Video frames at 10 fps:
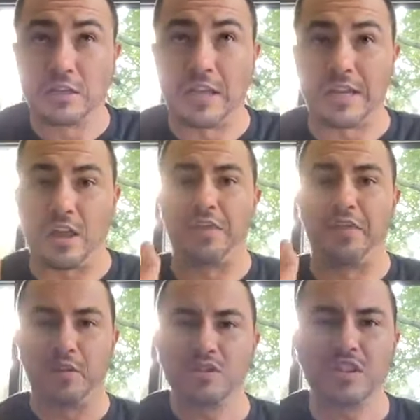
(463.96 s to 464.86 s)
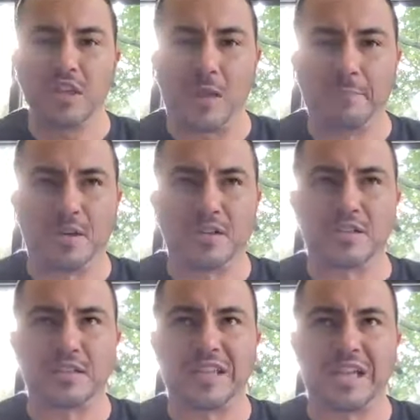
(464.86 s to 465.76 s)
Like those are the
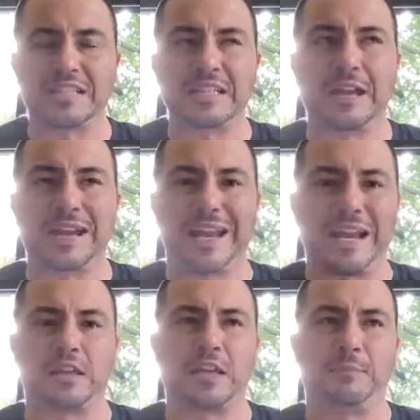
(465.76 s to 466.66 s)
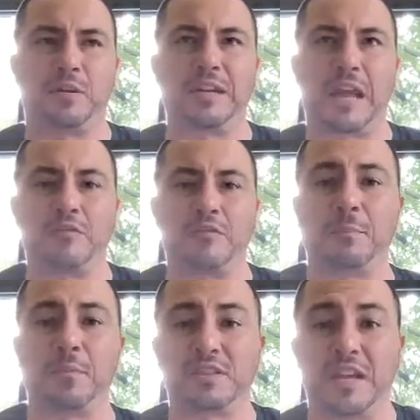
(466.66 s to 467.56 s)
numbers. That's not Anthony putting out
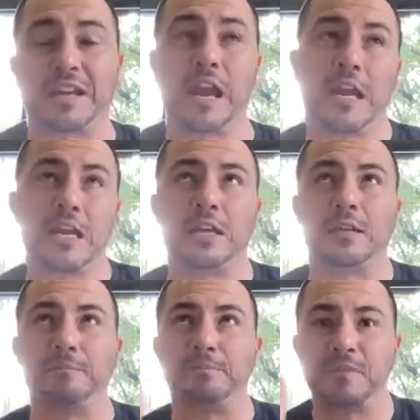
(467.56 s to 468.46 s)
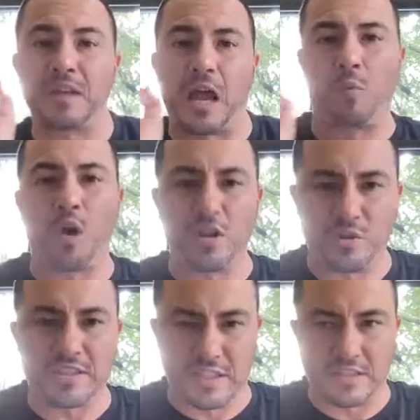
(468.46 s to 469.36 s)
numbers like, hey, I want you
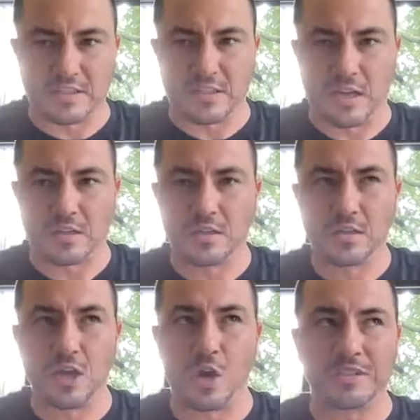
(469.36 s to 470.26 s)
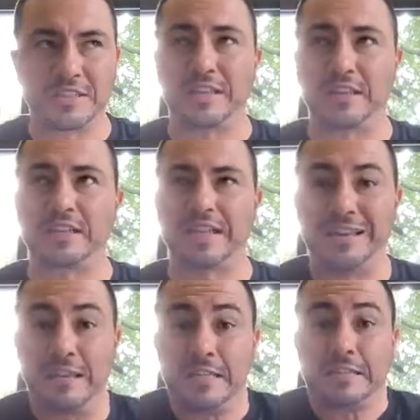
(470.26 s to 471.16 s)
to see this today. No, it's Anthony
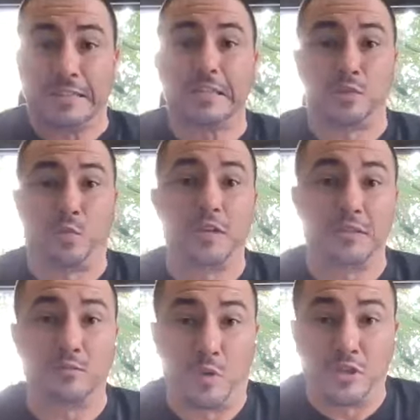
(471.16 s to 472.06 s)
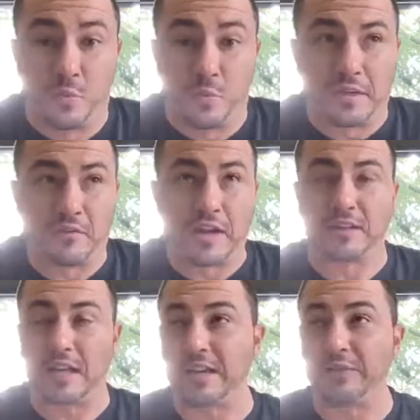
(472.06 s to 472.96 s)
saying, this is what we're doing,
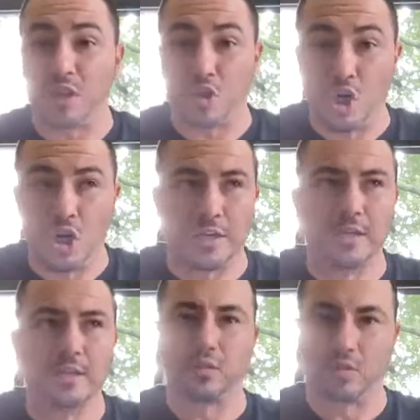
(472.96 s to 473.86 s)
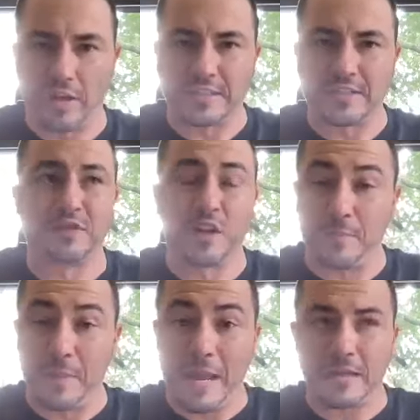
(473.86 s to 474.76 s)
right? Like if they're good, great. If they're
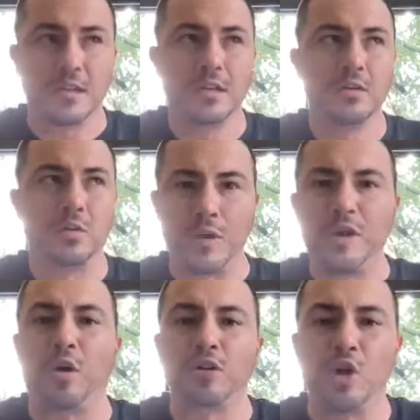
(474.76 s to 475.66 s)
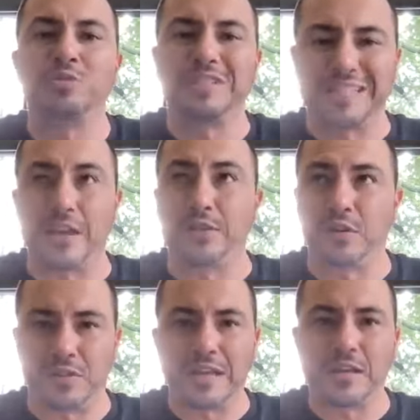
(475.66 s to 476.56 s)
bad, we all know
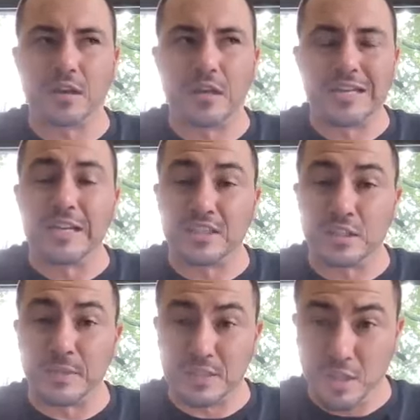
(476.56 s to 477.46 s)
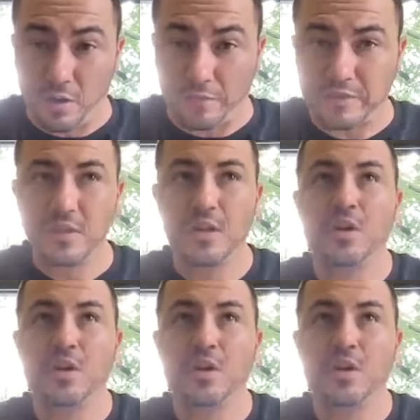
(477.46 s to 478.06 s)
together, like it needs to be solved,